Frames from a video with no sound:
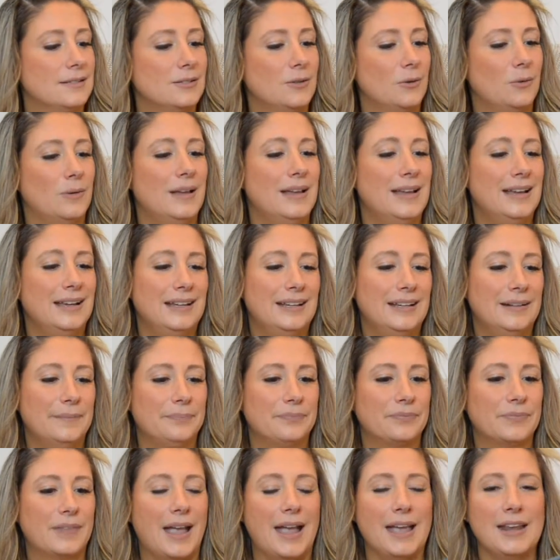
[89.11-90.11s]
So
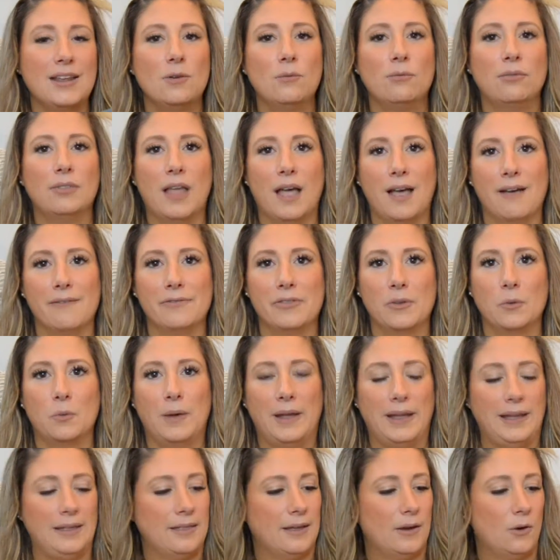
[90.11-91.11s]
I don't love the
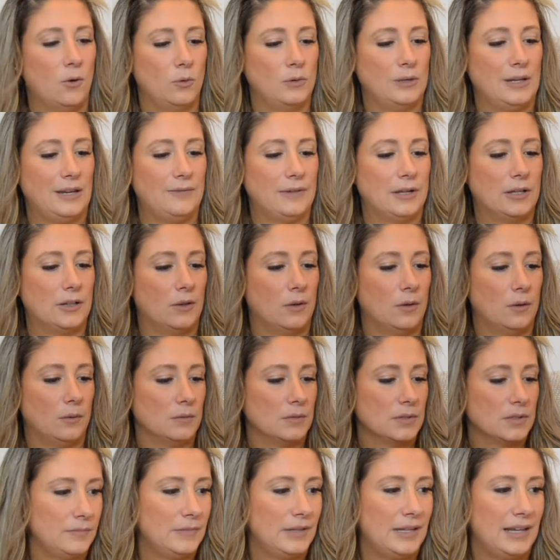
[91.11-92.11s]
way that Old Navy
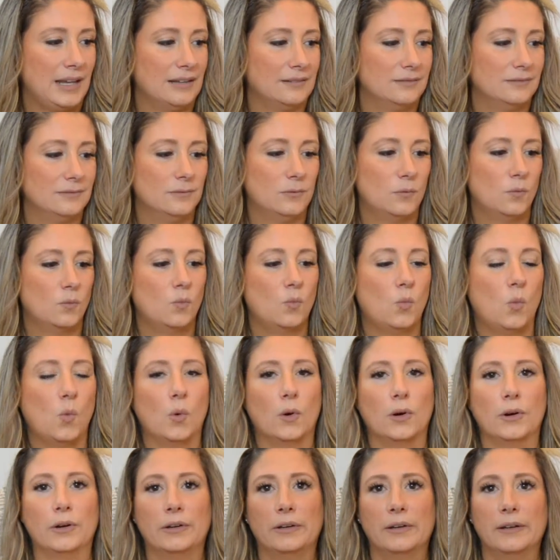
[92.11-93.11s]
clothes get
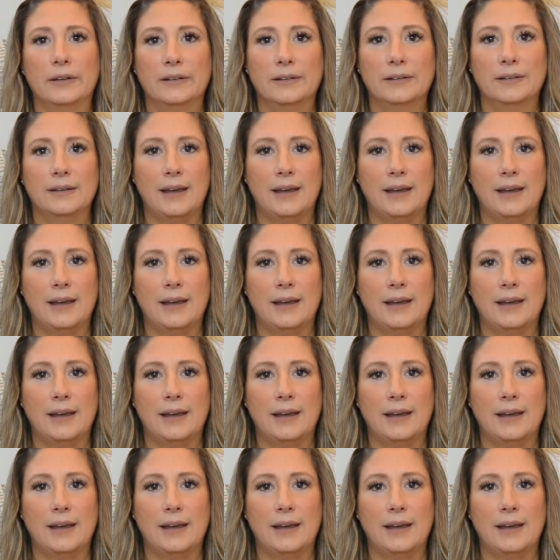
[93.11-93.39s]
worn